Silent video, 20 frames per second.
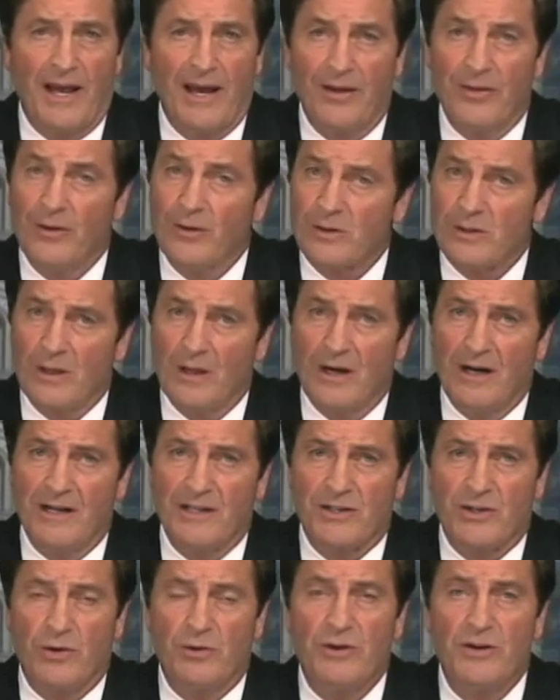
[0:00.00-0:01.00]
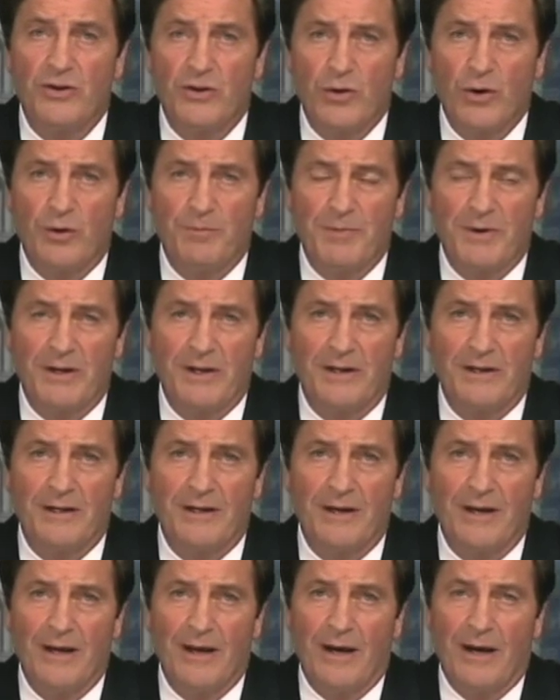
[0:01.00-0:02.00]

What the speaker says: and those laws are interpreted